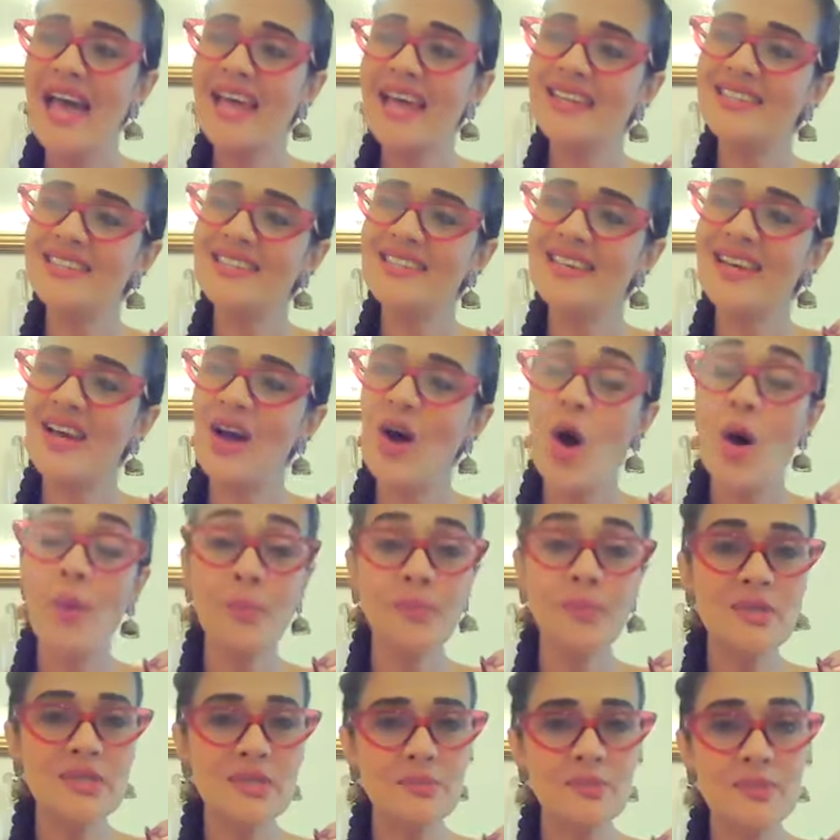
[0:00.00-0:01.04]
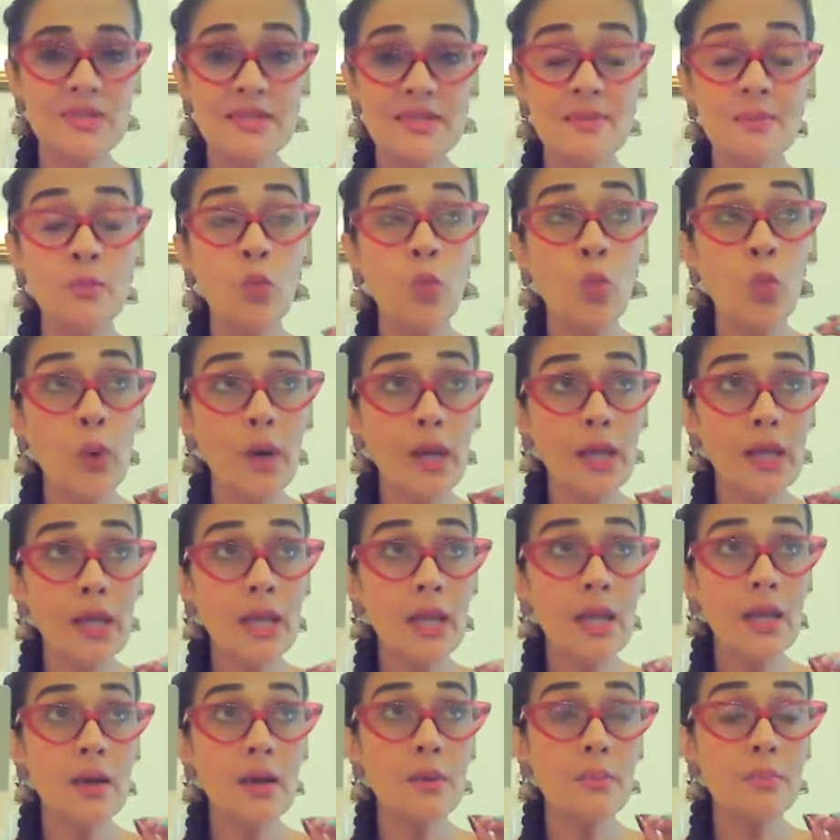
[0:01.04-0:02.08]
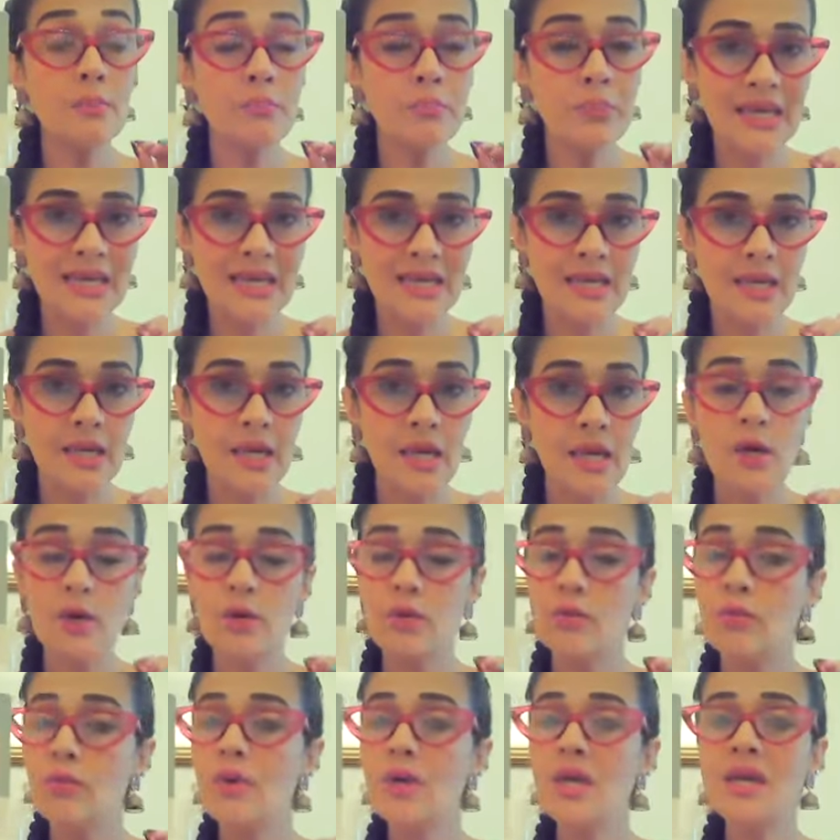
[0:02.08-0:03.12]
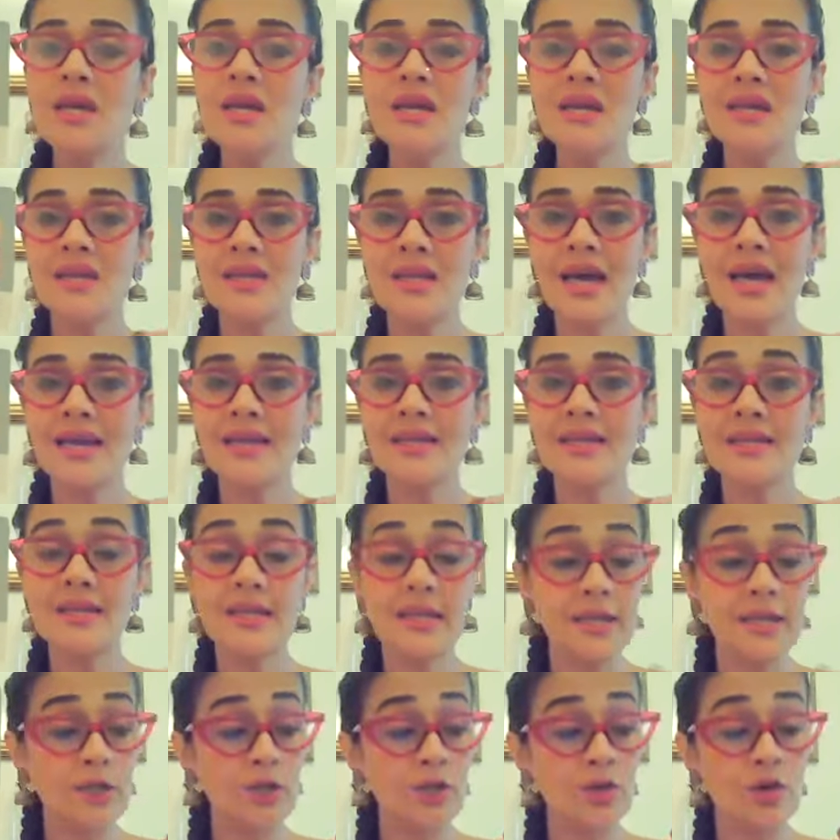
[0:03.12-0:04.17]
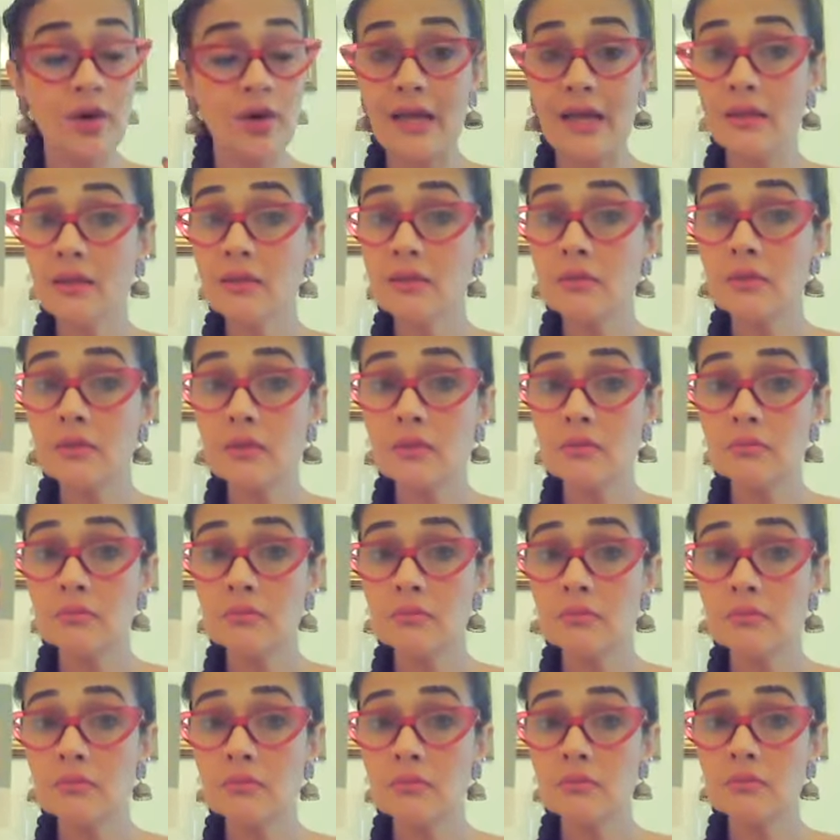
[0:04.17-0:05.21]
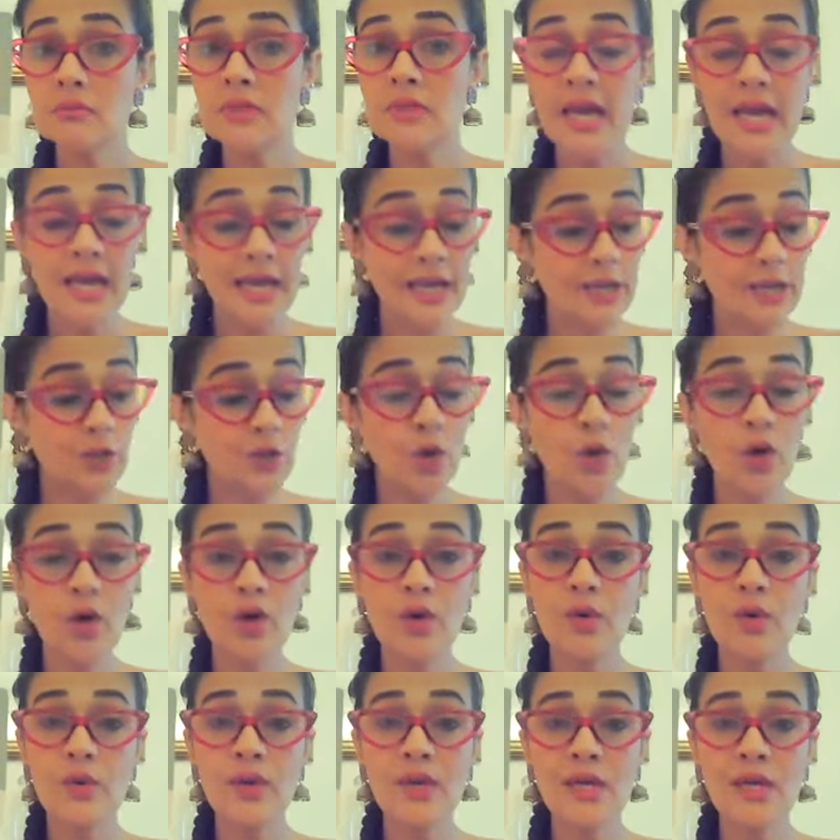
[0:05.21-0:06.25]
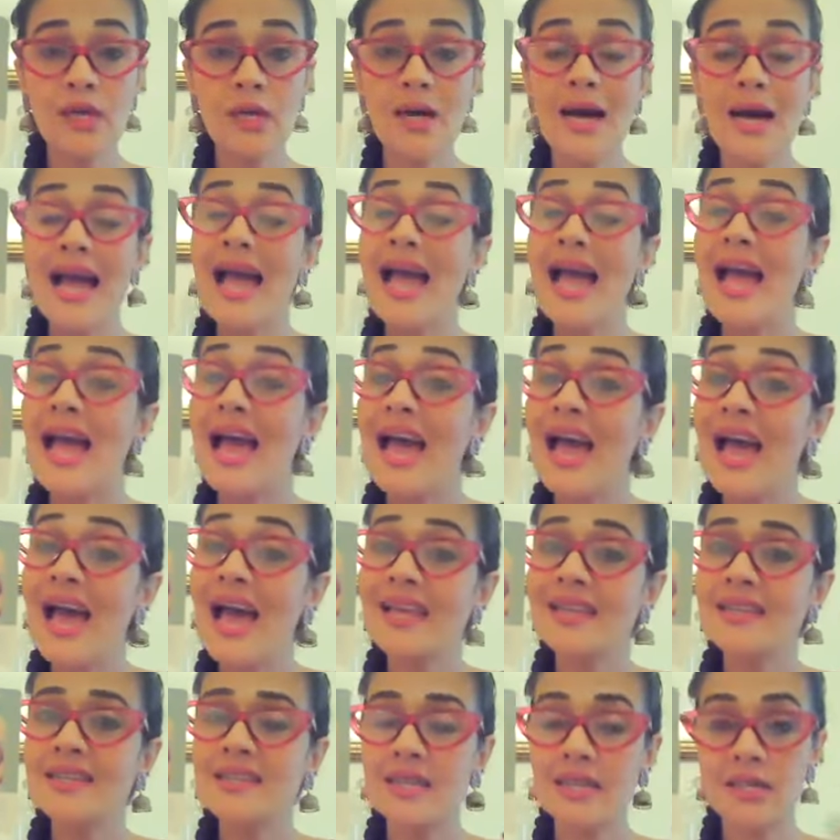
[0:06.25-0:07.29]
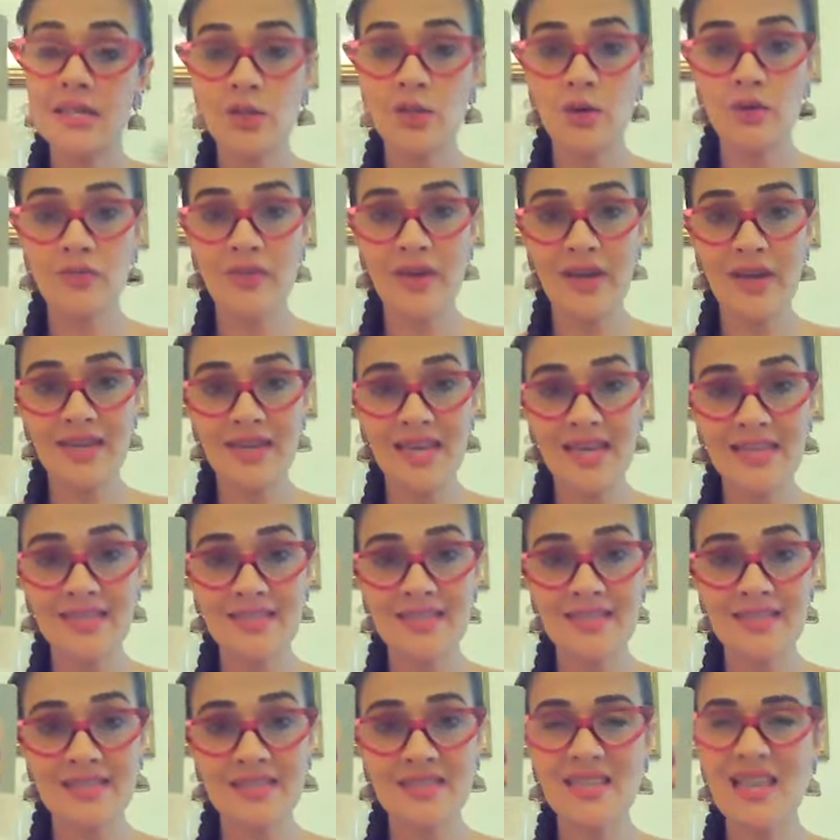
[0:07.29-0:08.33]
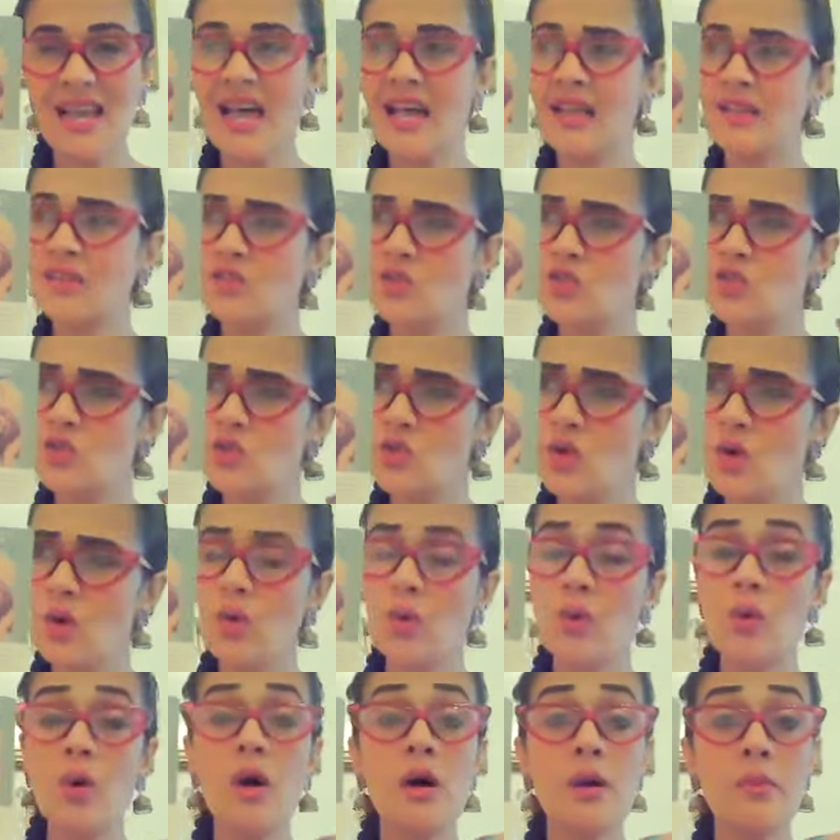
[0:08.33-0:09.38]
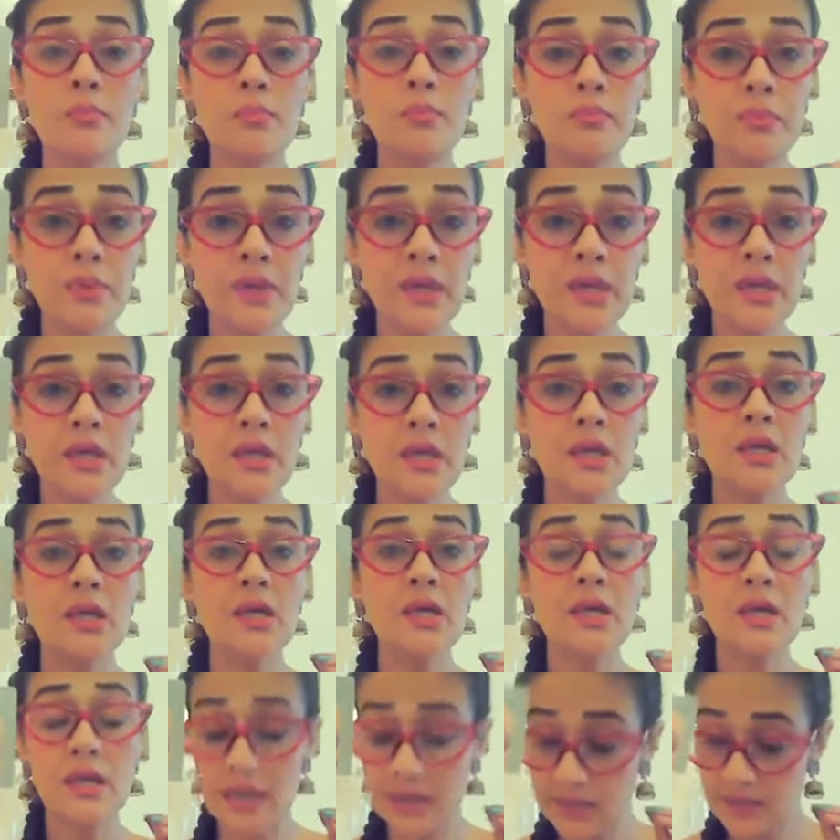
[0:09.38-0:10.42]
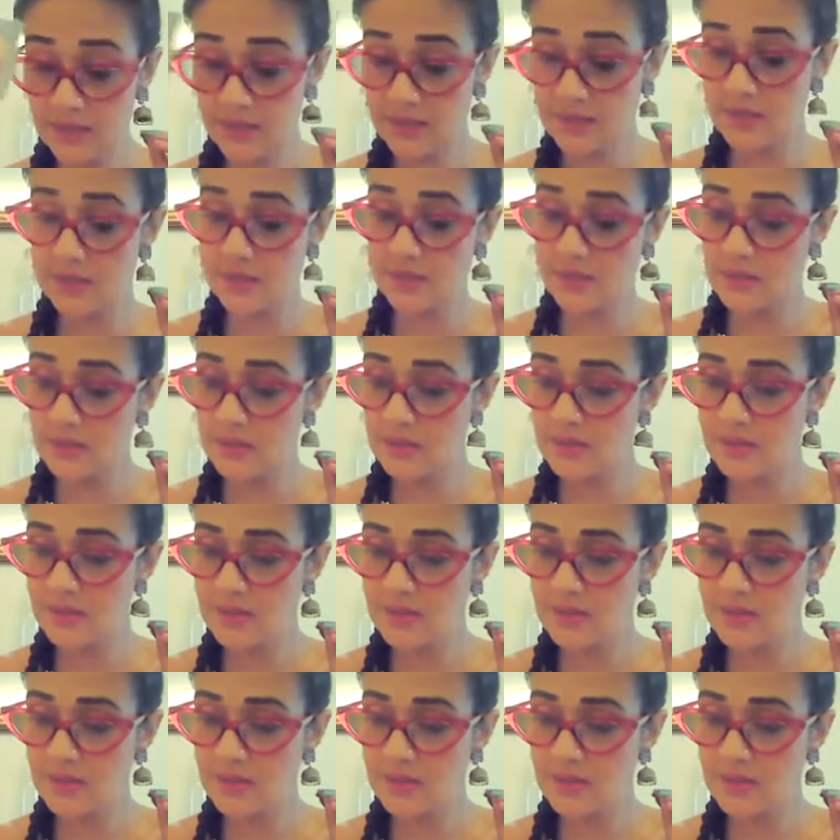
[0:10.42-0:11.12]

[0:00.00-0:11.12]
and optimism will be reignited in your health, in your career, and in your finances. And so be it.